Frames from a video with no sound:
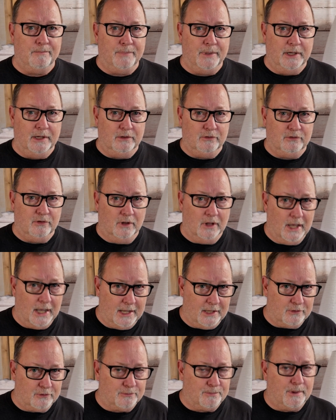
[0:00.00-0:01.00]
But in July,
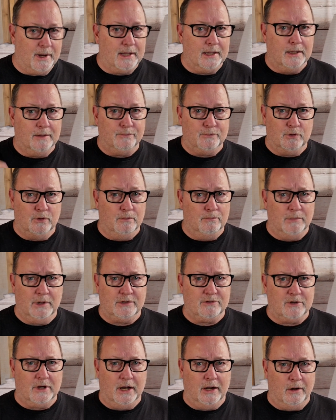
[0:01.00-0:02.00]
it sprang up to a
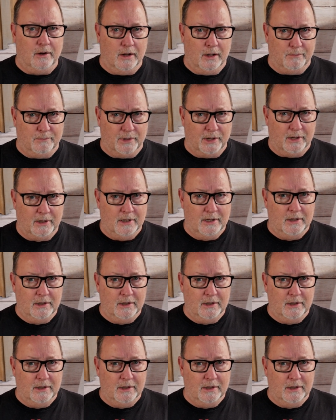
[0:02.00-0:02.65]
much higher number,